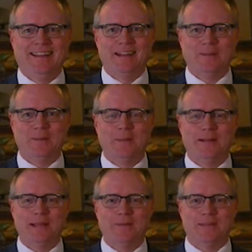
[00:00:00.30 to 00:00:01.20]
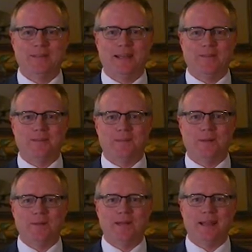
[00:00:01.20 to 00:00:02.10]
Hello, my name is Nathan
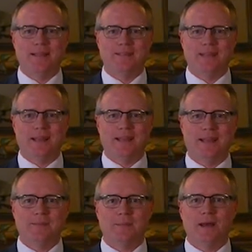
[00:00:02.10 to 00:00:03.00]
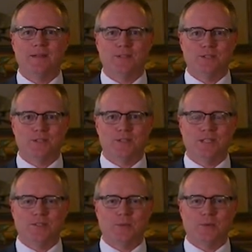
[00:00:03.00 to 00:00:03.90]
Brummel, and today in Modern Church
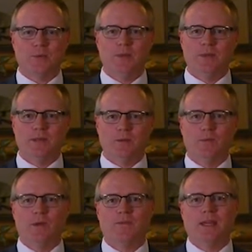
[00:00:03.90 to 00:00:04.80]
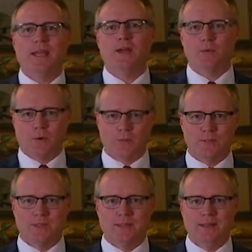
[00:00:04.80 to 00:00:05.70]
History, we look at one of the
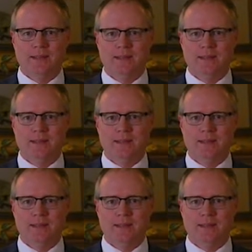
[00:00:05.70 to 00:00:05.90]
heroes